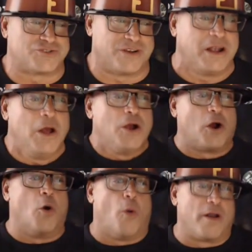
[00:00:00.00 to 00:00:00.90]
streak,
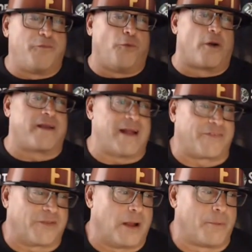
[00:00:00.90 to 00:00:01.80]
going 1-4
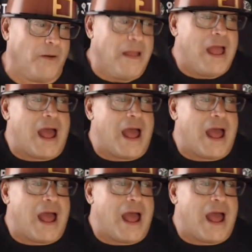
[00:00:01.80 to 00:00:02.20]
against the number.